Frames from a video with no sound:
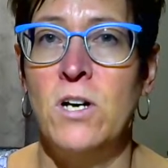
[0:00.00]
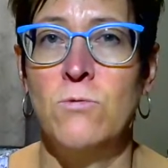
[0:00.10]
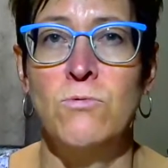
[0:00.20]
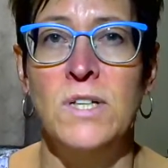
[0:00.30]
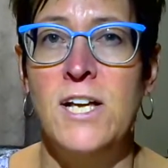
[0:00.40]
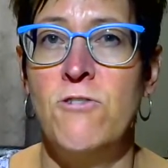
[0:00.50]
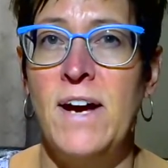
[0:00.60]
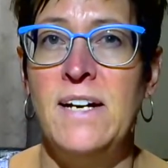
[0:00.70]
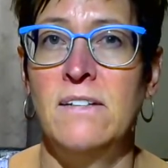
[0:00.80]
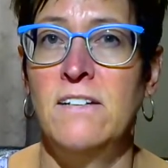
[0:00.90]
are really
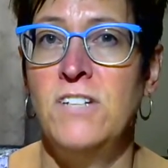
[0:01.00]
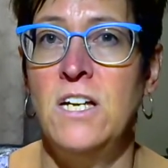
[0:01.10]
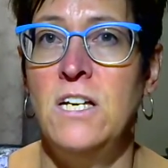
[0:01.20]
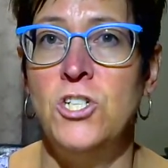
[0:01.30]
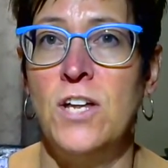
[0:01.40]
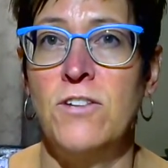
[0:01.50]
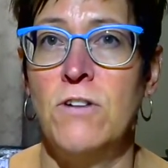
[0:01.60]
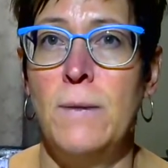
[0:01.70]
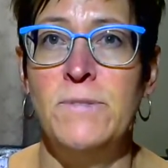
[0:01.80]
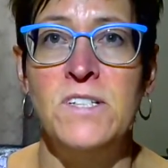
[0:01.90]
great at lifting each other
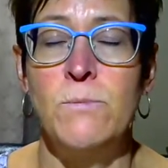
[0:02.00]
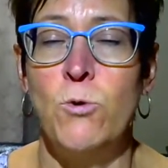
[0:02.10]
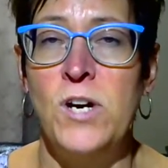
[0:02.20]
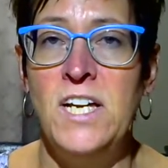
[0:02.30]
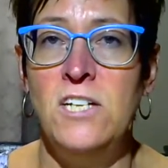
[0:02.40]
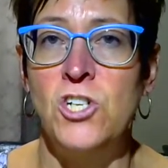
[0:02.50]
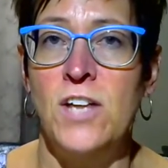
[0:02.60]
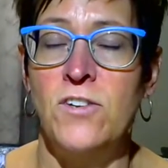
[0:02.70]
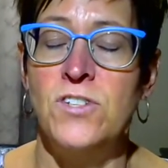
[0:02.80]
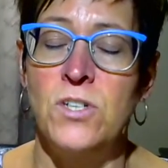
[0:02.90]
up and supporting each
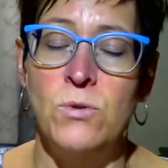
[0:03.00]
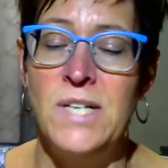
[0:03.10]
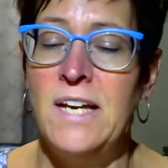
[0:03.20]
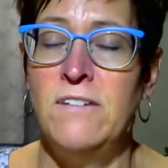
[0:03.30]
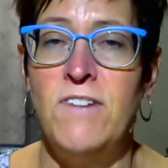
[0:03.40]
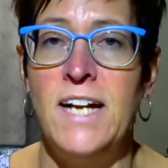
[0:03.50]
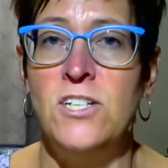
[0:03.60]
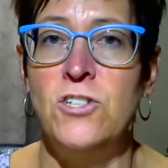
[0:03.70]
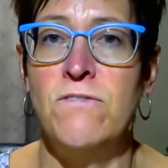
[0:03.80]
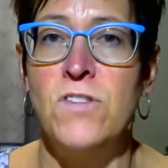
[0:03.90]
other, so take
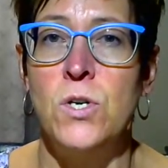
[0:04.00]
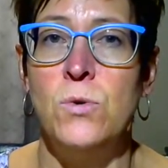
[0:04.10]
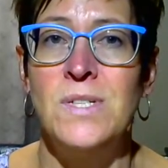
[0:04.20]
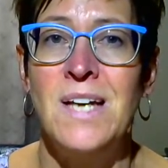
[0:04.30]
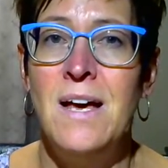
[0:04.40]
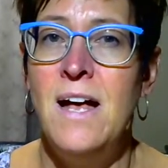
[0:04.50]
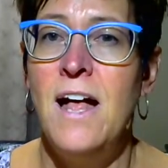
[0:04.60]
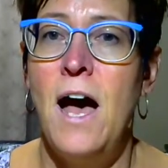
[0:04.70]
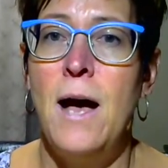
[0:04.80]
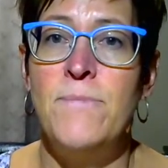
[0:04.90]
advantage of those.
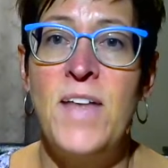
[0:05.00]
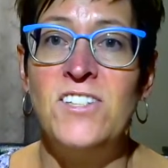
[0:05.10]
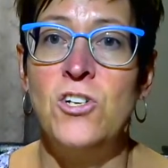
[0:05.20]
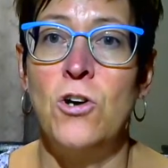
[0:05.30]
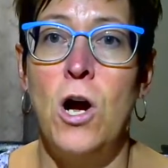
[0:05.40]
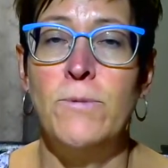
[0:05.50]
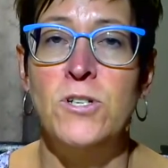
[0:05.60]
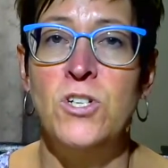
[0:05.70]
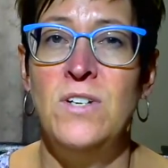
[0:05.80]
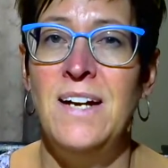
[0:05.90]
That's your
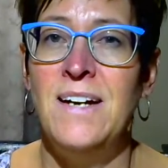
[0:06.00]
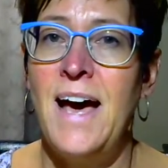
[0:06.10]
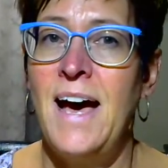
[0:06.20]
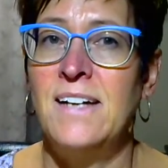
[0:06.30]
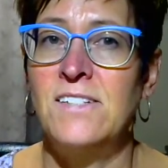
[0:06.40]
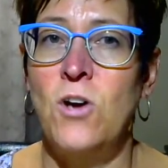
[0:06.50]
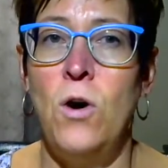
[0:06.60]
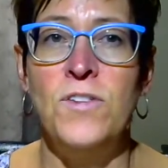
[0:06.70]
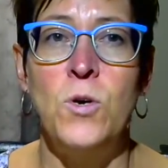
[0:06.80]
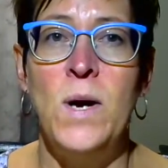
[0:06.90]
opportunity to ask
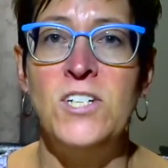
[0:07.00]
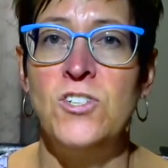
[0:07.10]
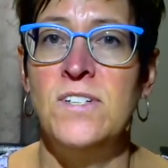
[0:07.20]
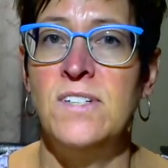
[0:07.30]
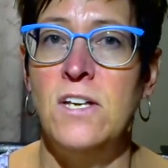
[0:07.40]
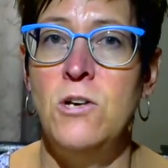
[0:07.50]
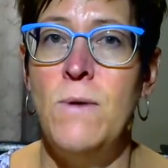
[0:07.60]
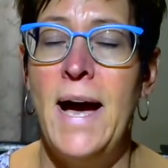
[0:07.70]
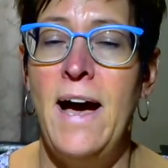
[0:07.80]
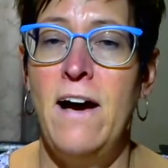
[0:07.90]
all the questions that you
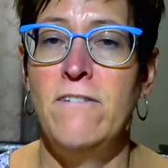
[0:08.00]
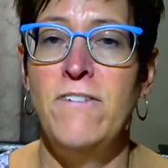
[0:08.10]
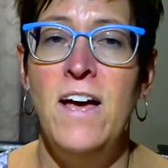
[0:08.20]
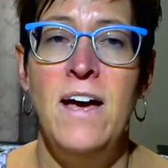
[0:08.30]
have.